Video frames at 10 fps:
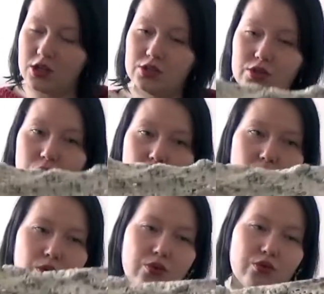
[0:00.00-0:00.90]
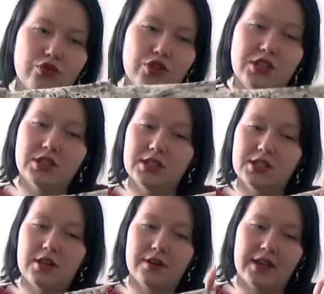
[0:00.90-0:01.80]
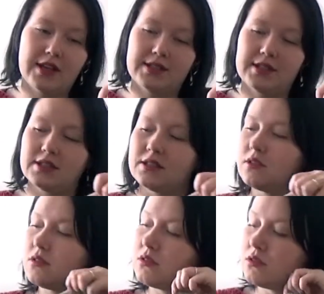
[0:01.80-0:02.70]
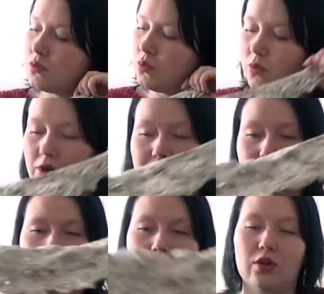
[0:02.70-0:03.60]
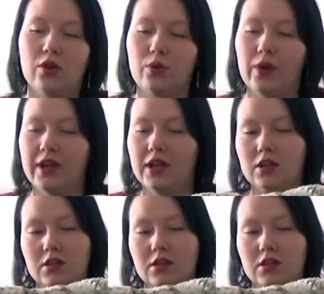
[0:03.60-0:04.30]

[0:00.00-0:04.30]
So, Changing Staircases, One of a Kind colorway,